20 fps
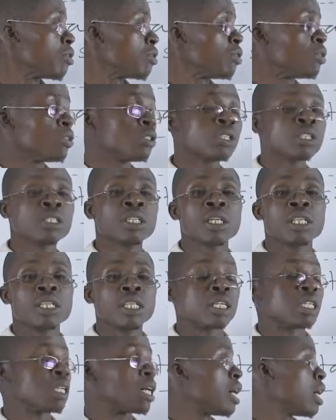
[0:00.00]
those
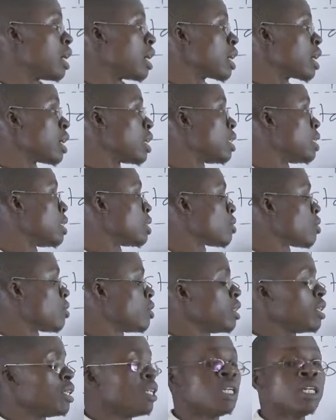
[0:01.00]
that are in
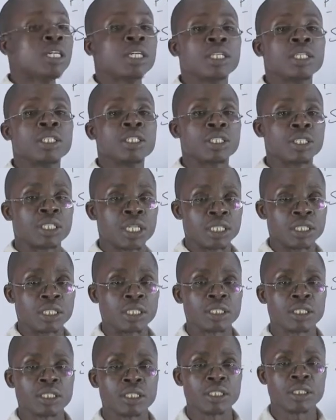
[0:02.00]
solid
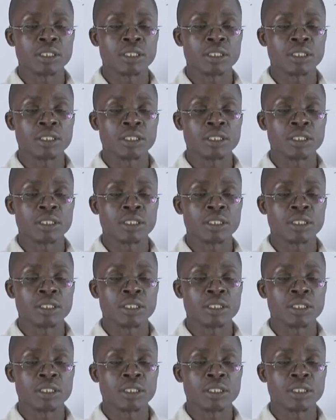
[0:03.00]
state.